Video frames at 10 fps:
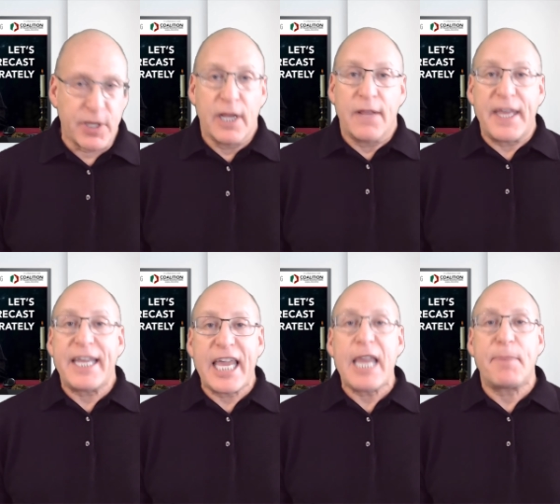they
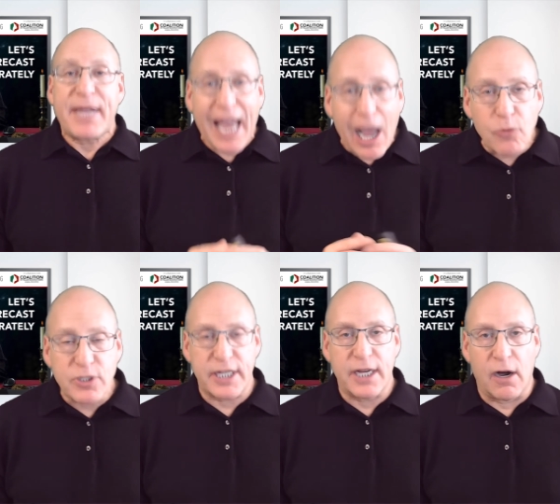keep
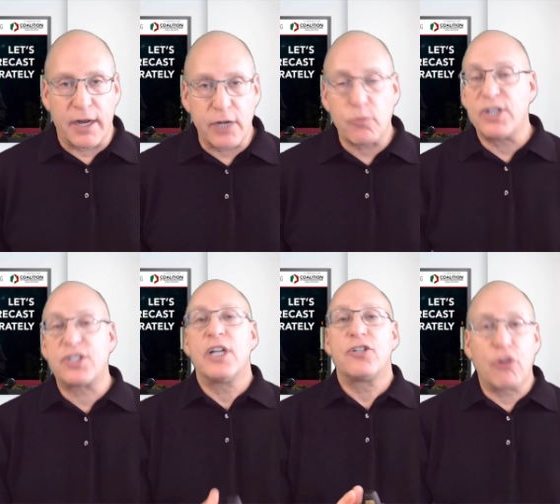counting on it, which
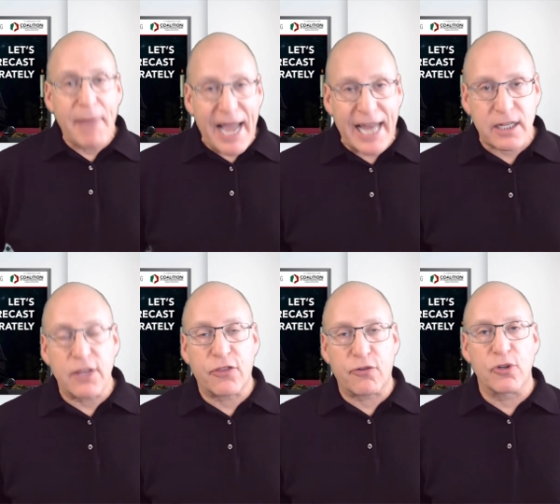dramatically
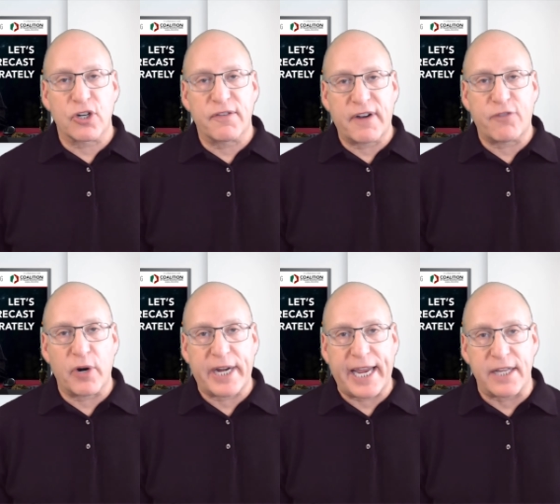throws off our
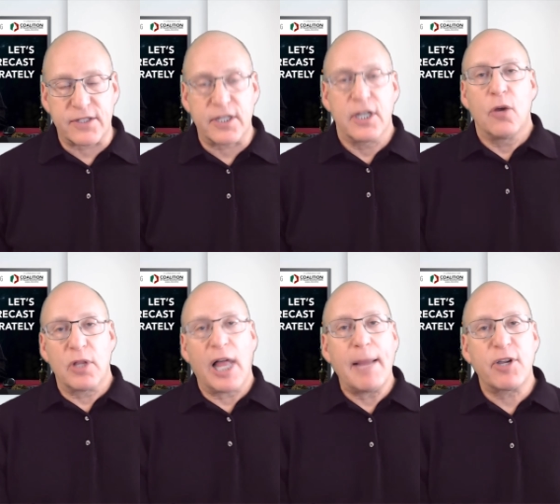forecast. Well,
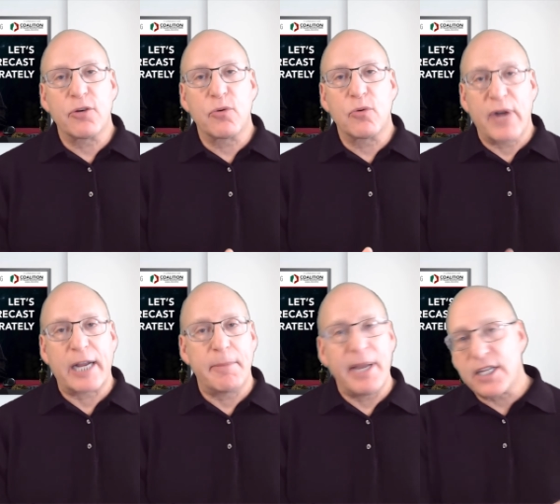I'm going to
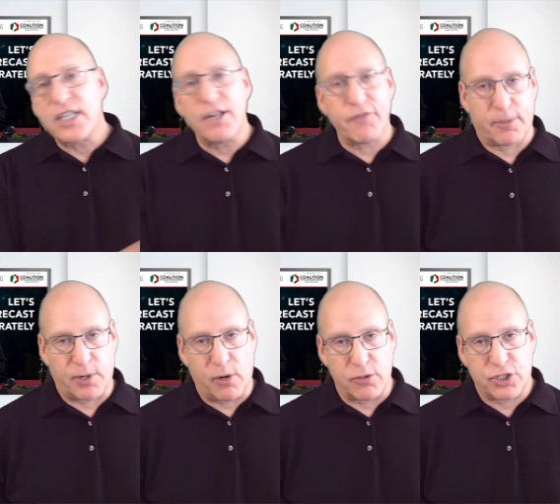recommend a different
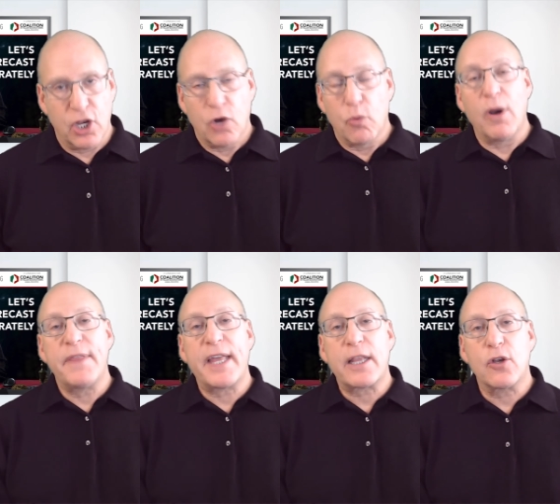approach, one
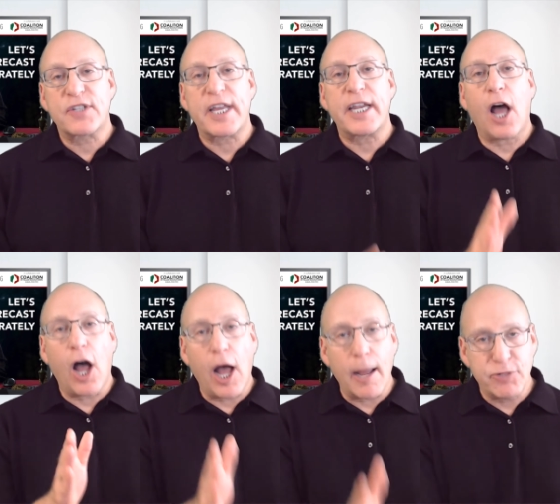that looks at
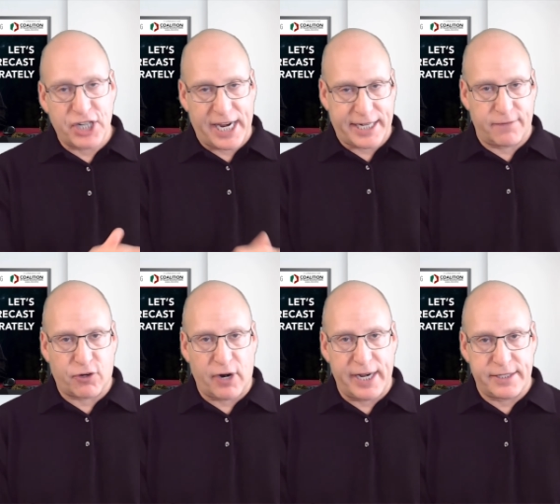objective
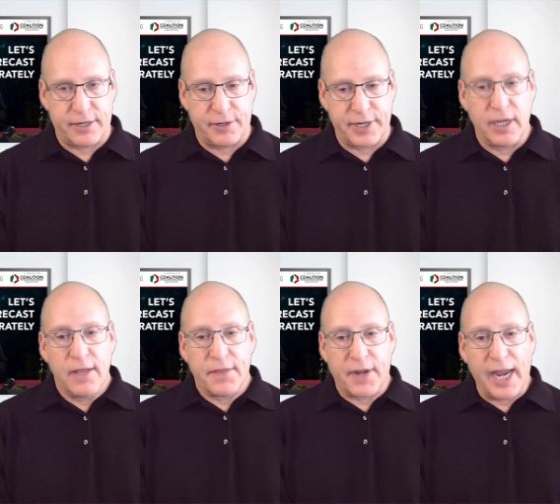criteria
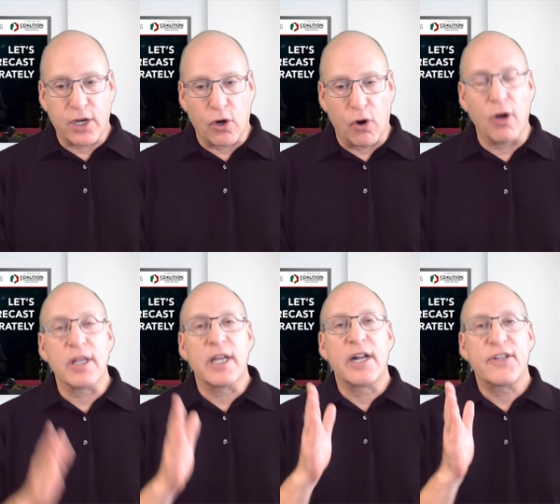that I
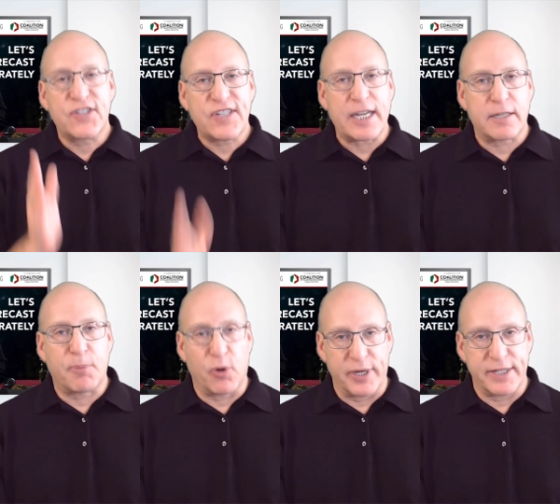call set
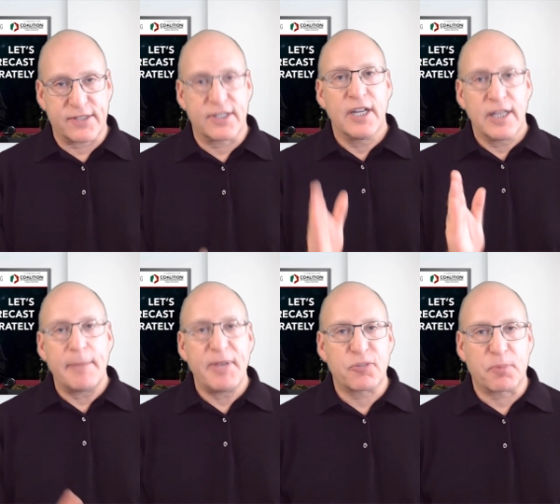points. Let
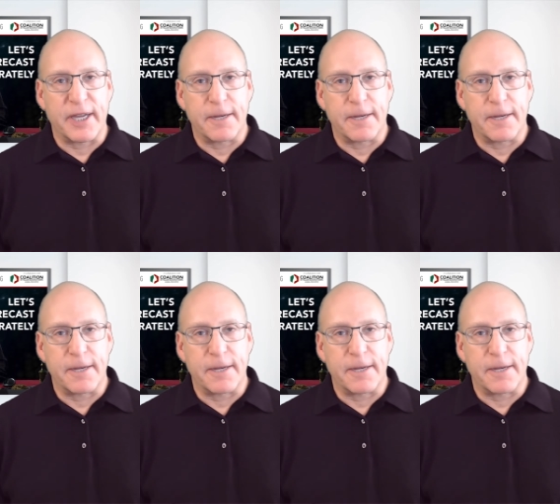me explain.